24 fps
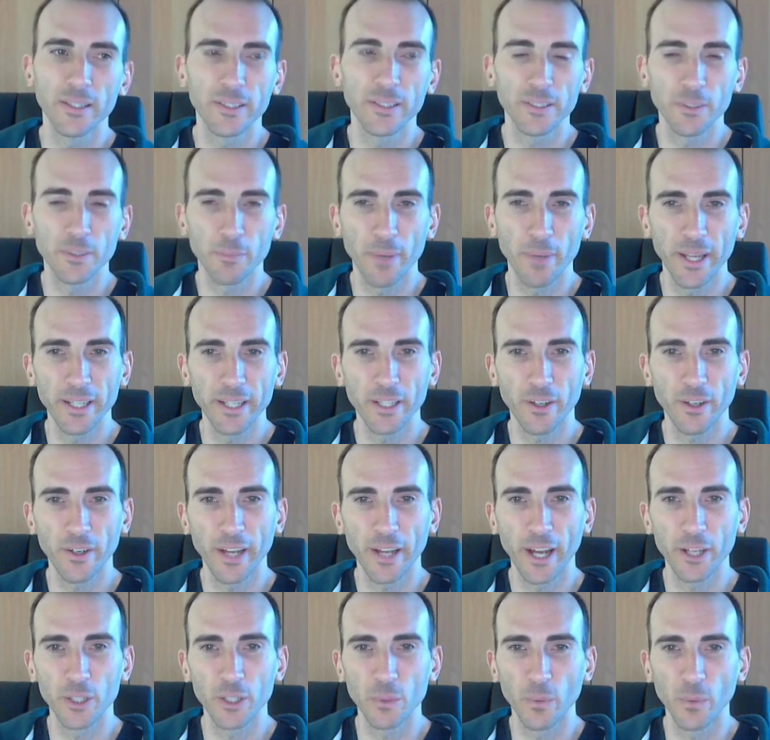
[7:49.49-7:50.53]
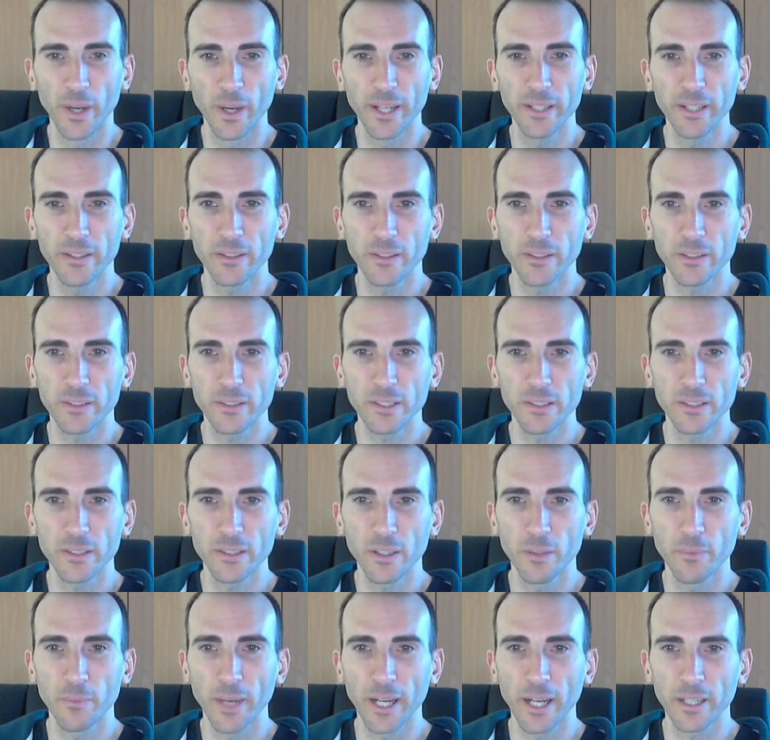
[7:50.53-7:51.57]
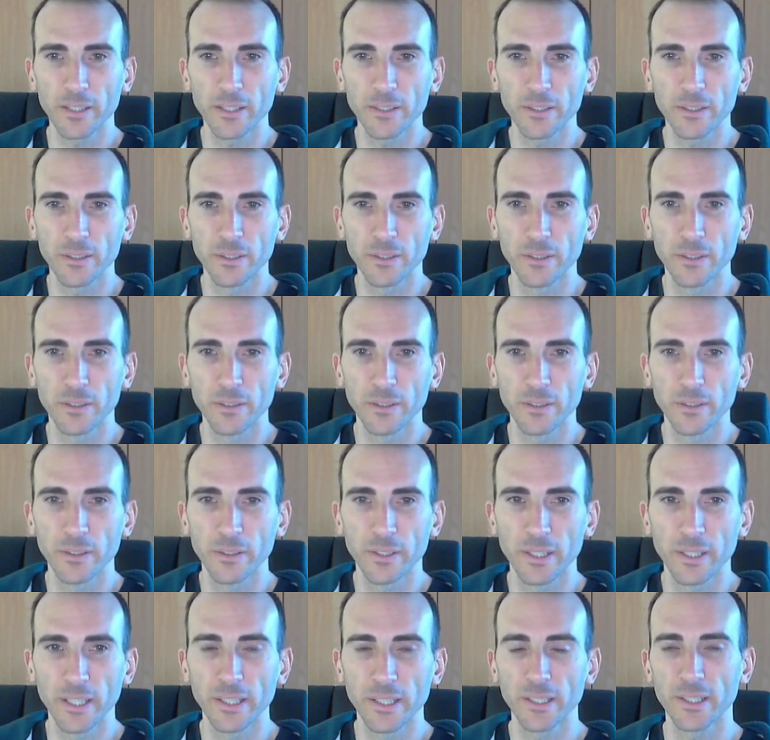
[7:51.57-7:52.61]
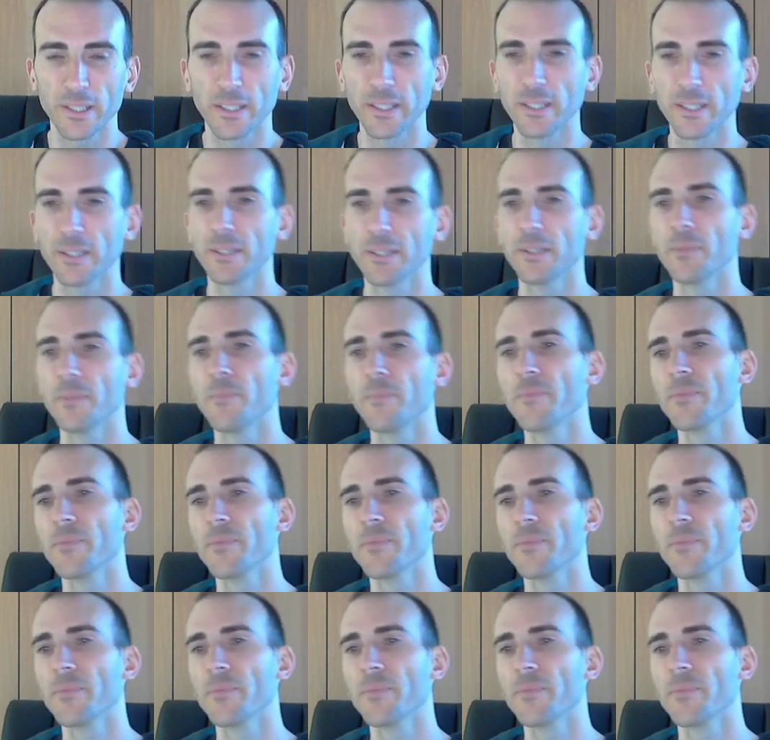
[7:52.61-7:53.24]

depending on how you went, I'll just go back to this list.